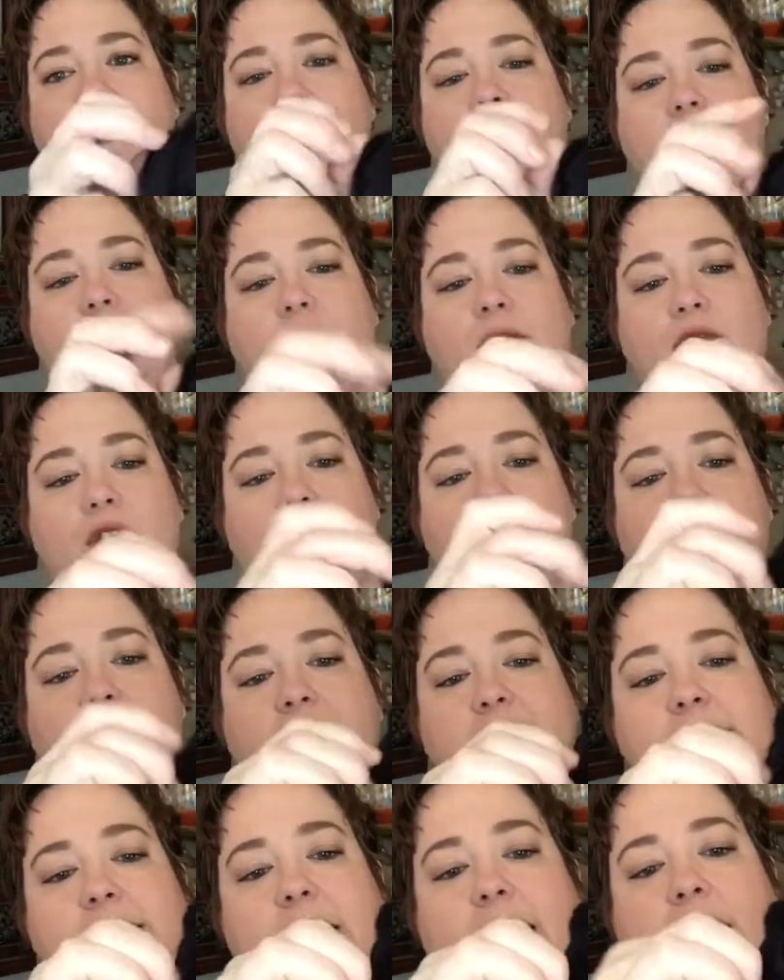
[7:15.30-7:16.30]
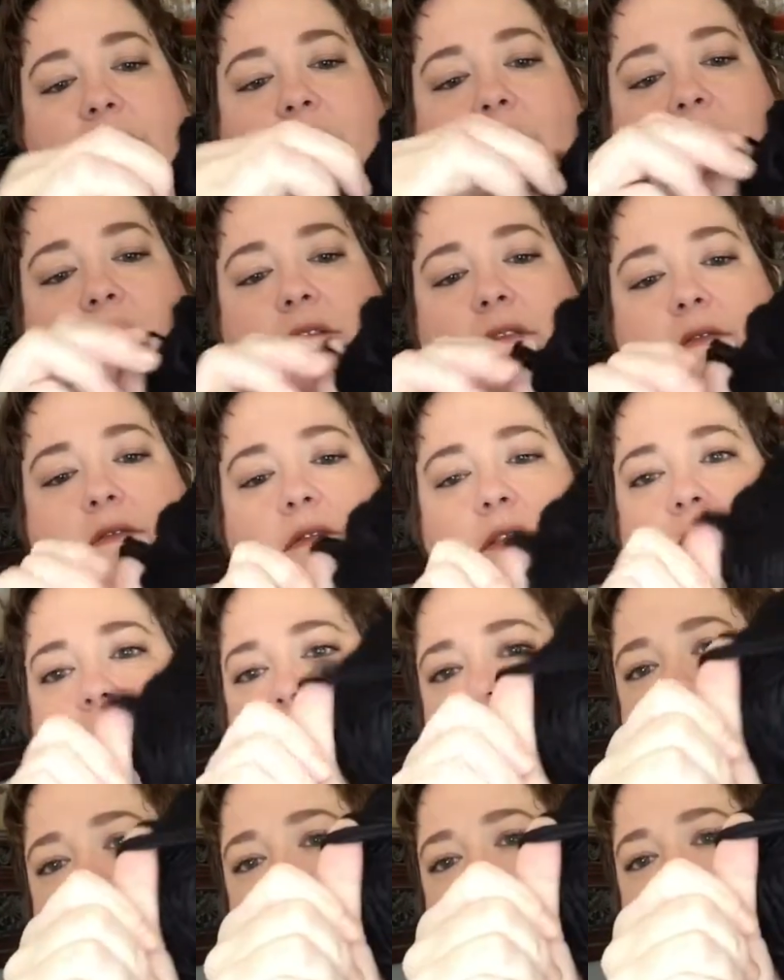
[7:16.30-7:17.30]
like roving style. I'm not
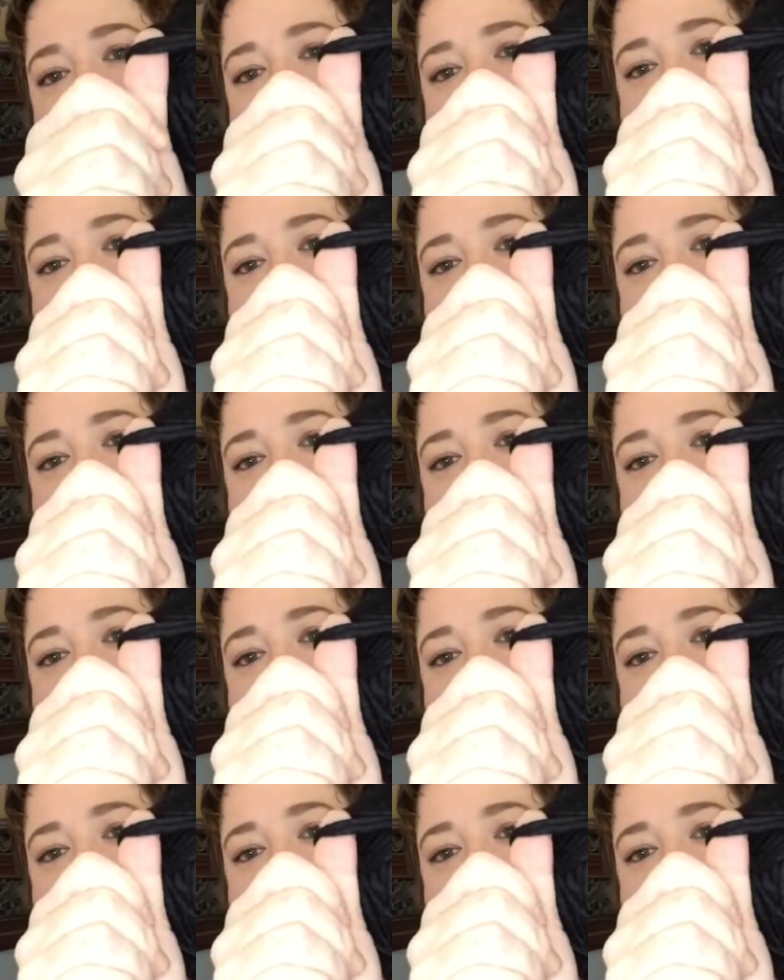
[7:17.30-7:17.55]
sure what it is,